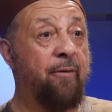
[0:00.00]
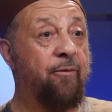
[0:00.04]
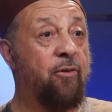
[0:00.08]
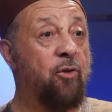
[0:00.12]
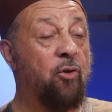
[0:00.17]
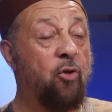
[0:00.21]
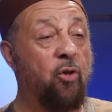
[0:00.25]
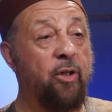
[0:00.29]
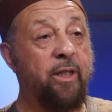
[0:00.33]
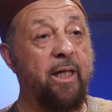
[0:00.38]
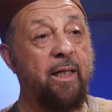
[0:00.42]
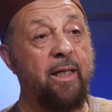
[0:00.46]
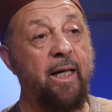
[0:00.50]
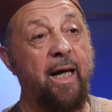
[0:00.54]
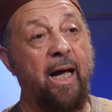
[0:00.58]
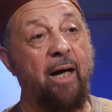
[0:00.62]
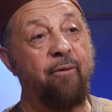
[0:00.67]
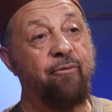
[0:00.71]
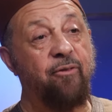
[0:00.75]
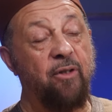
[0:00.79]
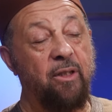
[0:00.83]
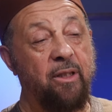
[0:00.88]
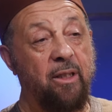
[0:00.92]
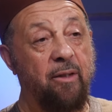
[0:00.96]
If you look at
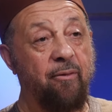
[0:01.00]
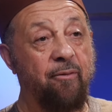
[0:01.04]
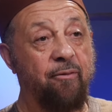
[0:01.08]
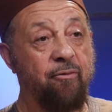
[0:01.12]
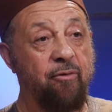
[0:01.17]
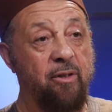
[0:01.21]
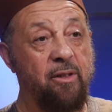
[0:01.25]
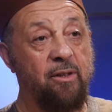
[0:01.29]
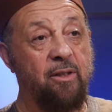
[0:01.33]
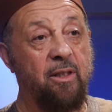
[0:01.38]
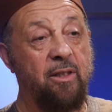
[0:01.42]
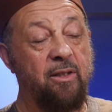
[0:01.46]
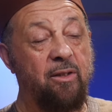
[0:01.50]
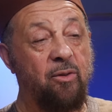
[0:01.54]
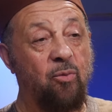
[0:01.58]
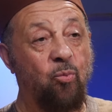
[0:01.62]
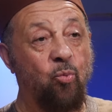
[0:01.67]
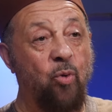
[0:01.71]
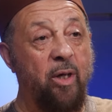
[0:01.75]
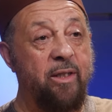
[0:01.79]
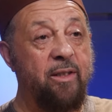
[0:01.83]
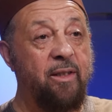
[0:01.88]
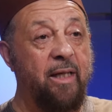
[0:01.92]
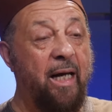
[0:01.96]
Africa, for instance,
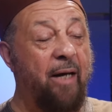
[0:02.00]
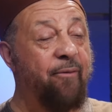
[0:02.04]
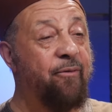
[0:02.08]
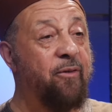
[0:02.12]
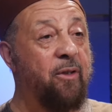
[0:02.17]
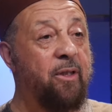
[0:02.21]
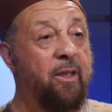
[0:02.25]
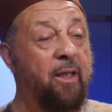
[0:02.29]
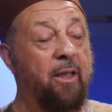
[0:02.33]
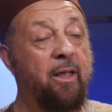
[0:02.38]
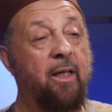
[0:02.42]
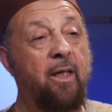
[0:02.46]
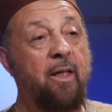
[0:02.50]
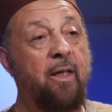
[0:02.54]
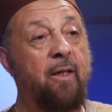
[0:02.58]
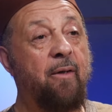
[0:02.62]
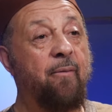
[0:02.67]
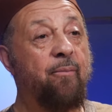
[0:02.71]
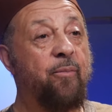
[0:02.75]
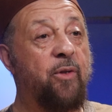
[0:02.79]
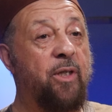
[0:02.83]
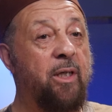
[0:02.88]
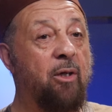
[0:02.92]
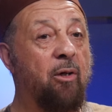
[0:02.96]
West Africa,
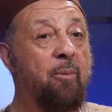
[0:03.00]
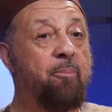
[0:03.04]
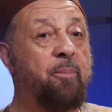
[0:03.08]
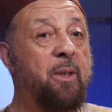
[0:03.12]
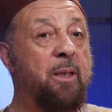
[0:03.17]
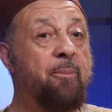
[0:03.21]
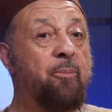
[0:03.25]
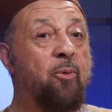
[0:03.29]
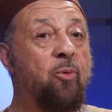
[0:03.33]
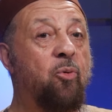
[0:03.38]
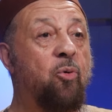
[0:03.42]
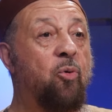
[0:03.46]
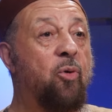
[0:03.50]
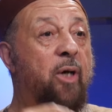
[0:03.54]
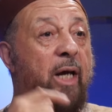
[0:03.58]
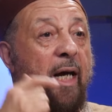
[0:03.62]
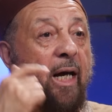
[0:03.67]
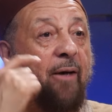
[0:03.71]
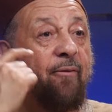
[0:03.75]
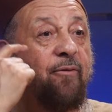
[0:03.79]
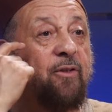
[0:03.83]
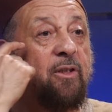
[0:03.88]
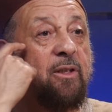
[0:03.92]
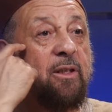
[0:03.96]
there are people who
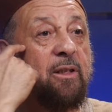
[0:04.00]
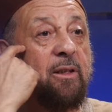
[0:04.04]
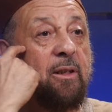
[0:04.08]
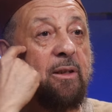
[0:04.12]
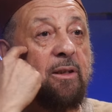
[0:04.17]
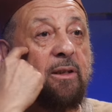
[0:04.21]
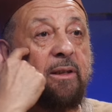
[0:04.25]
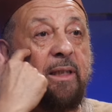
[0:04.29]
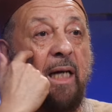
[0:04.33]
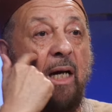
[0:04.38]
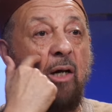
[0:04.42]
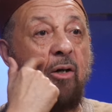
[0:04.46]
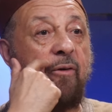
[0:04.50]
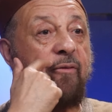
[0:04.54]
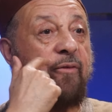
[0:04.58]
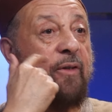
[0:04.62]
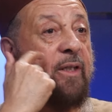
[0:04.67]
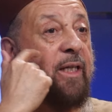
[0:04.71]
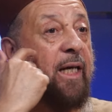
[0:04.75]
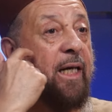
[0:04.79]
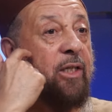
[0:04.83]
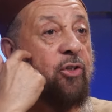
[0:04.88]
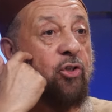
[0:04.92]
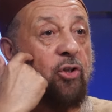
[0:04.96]
have
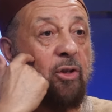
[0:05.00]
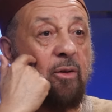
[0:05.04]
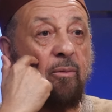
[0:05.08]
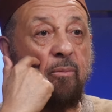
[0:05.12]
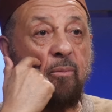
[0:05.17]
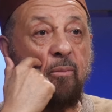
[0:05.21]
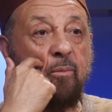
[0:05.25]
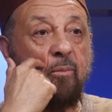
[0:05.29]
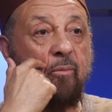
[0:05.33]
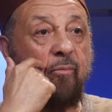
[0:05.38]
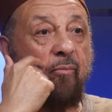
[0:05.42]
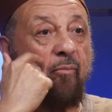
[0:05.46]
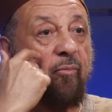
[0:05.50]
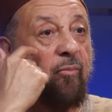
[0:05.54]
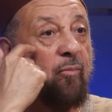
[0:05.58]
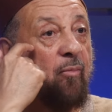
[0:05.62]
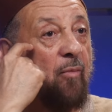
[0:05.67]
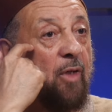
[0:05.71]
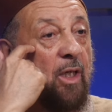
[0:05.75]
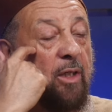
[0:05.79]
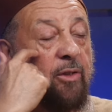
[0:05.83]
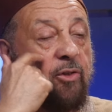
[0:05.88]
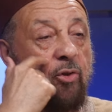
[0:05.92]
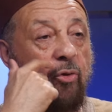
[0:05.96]
scarification. Yeah,
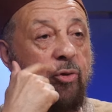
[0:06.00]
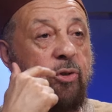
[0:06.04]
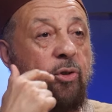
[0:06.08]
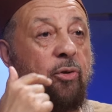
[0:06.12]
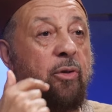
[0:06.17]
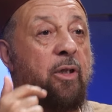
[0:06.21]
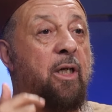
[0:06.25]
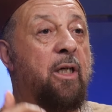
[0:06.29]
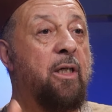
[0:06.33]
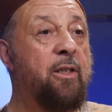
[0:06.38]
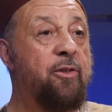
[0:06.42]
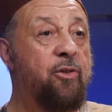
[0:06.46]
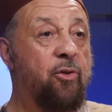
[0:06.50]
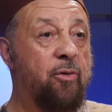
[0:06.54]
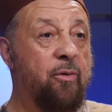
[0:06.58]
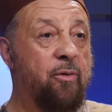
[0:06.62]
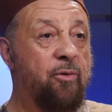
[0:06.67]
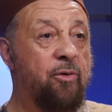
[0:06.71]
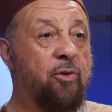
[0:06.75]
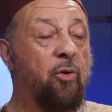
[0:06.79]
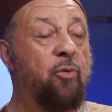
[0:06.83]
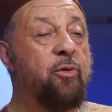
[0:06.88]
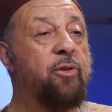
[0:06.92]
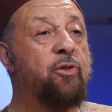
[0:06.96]
to know
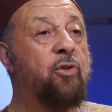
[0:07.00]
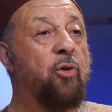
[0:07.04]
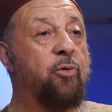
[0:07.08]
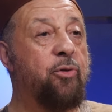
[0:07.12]
where they're from.